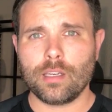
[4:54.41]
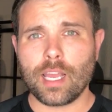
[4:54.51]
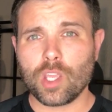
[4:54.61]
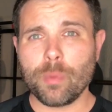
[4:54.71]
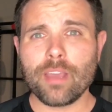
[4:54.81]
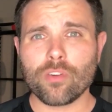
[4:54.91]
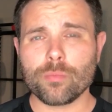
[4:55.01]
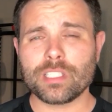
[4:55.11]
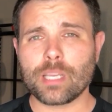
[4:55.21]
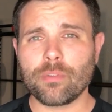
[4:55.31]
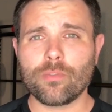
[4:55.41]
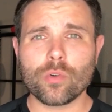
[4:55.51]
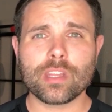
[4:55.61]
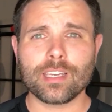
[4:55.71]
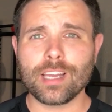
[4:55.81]
Now, you may have heard me say
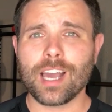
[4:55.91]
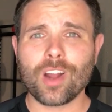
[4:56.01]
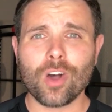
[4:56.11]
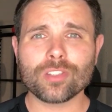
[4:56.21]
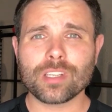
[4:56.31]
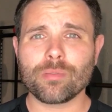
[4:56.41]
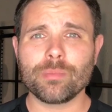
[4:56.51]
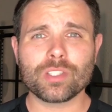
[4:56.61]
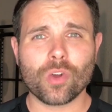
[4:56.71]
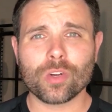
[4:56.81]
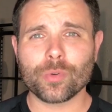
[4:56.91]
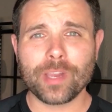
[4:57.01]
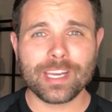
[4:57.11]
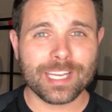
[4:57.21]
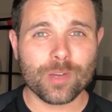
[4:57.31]
before that not all supplements are
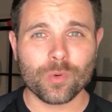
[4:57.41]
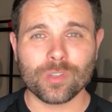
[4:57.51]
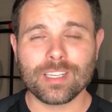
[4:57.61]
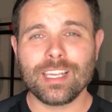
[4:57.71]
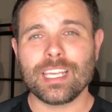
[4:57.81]
created equal.